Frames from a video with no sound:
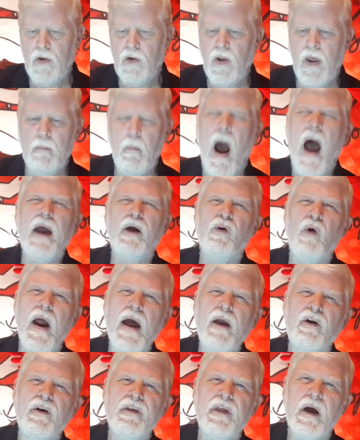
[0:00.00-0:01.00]
Am I
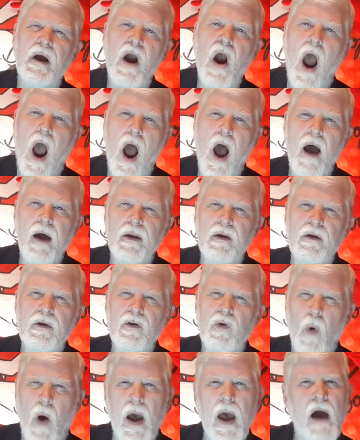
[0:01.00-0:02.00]
greater than God?
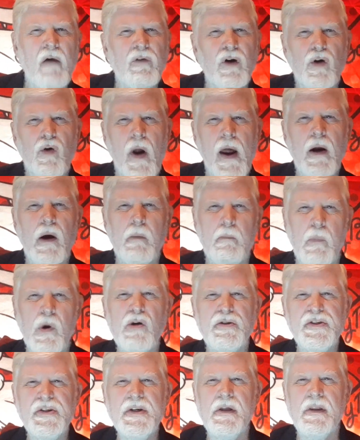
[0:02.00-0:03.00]
Do I have a greater
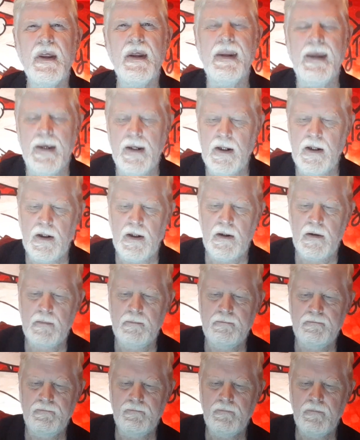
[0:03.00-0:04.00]
mercy than He?
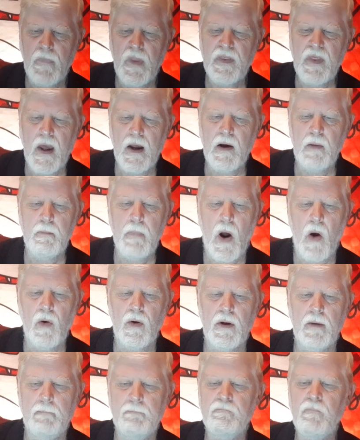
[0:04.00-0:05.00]
Think about
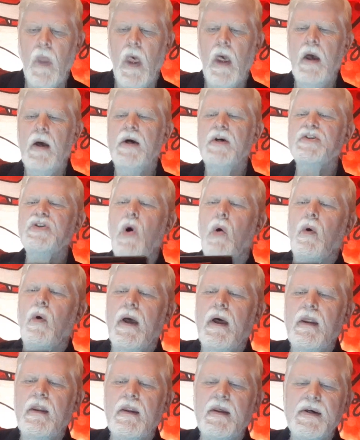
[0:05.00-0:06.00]
it. So
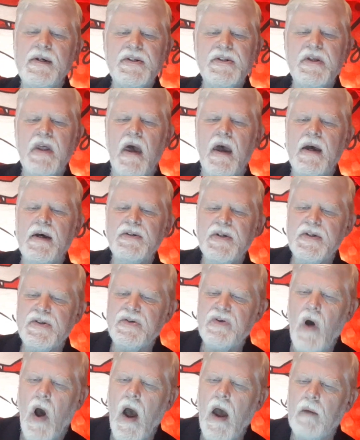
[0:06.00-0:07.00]
in these days, it's
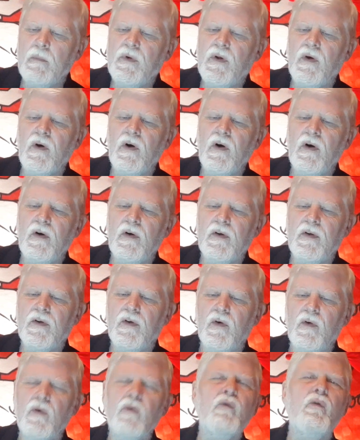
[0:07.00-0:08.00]
time to,
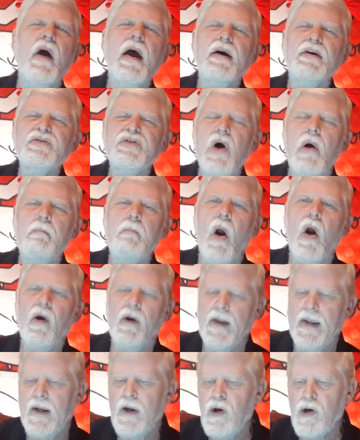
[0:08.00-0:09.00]
to raise up
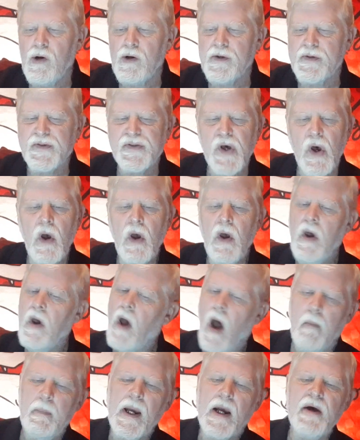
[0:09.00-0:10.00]
our ears
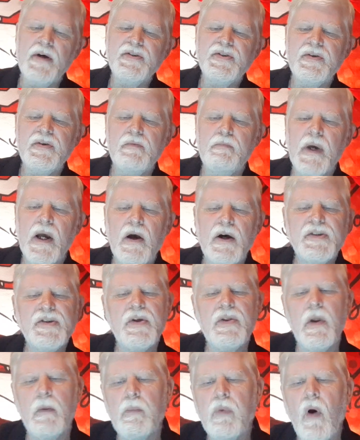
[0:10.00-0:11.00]
uh, because, because
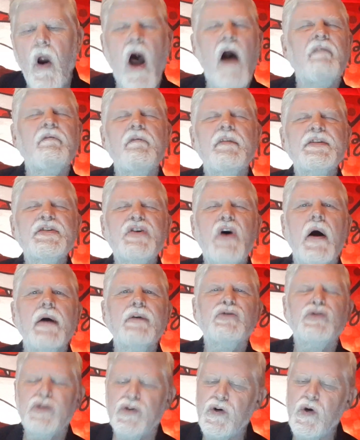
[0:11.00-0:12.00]
of the prophesied
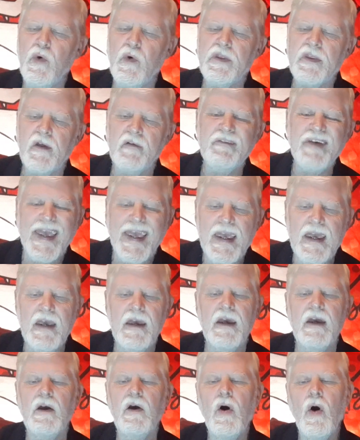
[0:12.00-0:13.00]
truth of
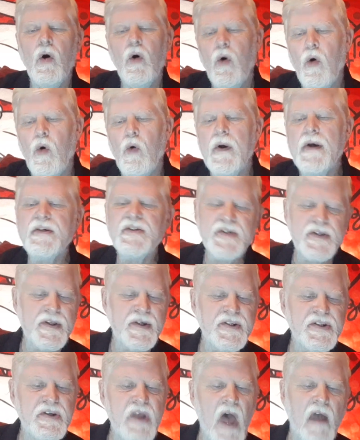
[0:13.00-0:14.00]
He who is the
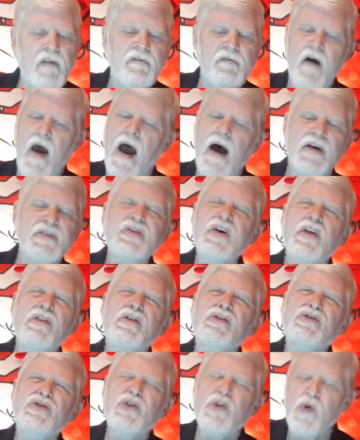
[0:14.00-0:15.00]
steadfast and
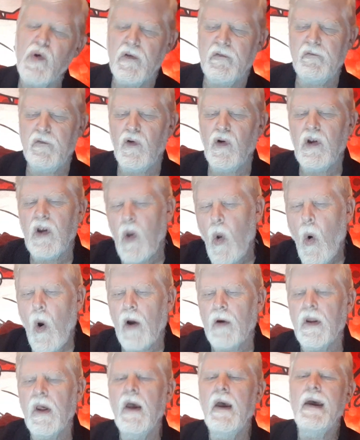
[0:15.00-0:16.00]
the truthful
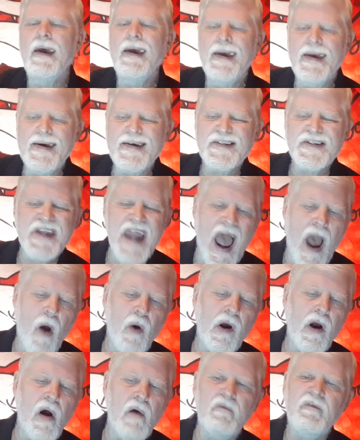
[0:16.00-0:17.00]
Lord. He has now
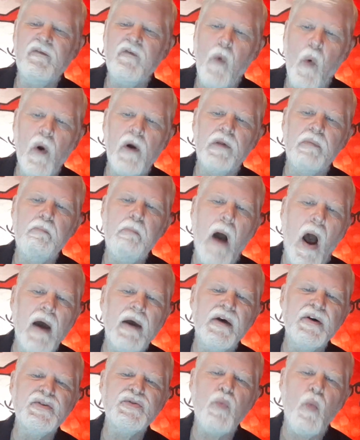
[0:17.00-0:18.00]
come forth by
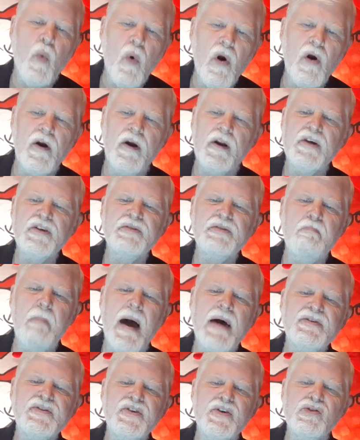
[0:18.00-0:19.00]
his word, his
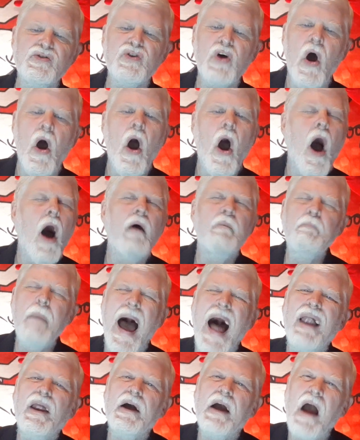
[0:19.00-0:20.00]
message of
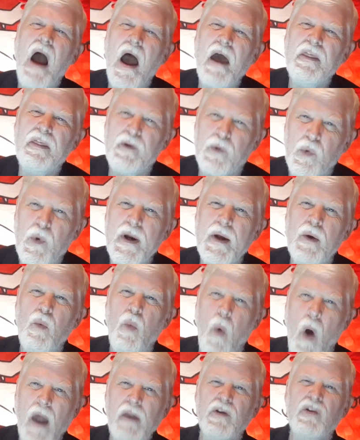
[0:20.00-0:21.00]
Malachi
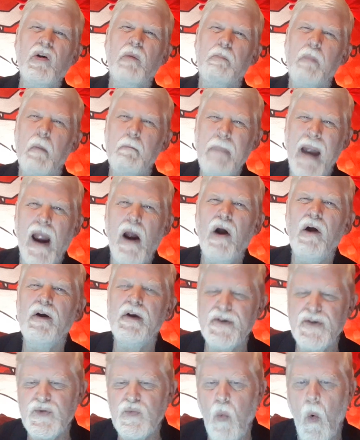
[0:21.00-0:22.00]
3.1 to prepare
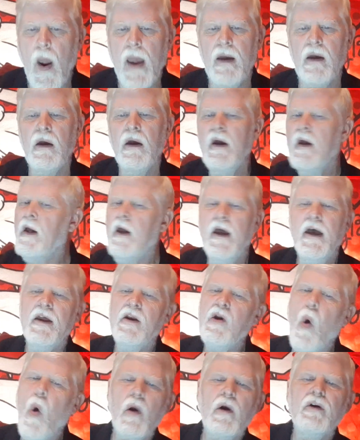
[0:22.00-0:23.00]
his way
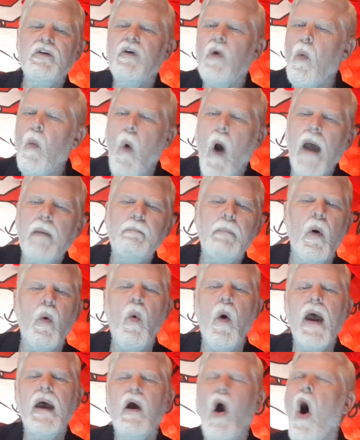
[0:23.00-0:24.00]
in order to wipe
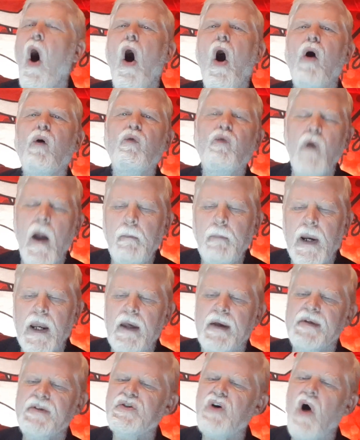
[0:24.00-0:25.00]
away all
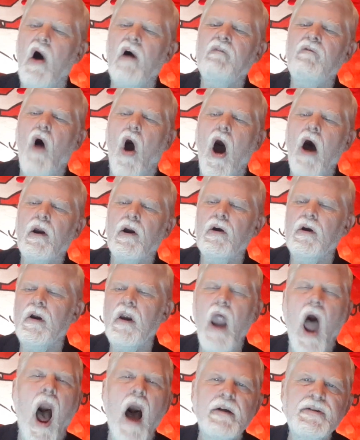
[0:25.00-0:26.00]
remnants of utter
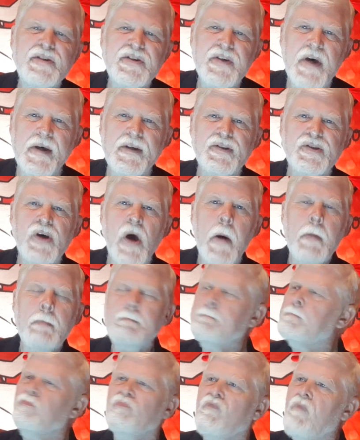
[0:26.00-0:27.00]
nonsense
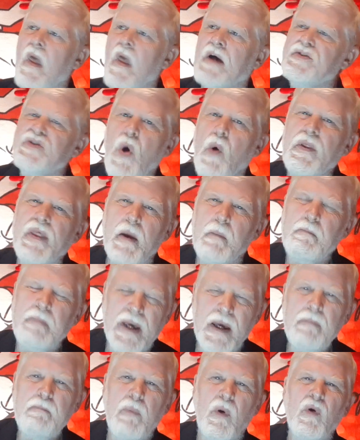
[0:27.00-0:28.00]
so that
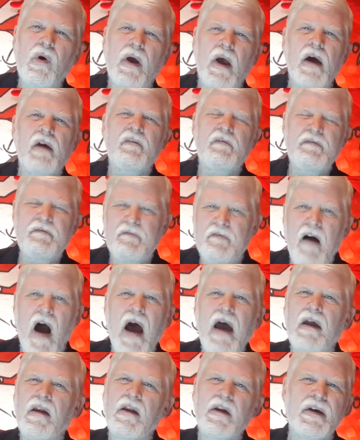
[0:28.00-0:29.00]
people can
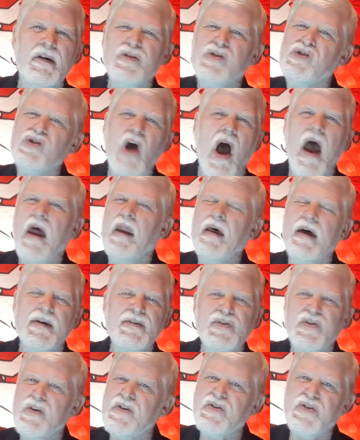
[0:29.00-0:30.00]
finally shine
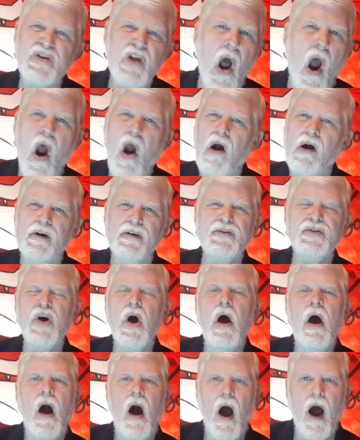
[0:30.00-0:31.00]
as the stars,
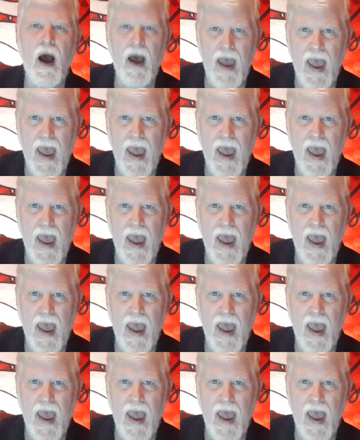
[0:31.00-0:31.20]
uh,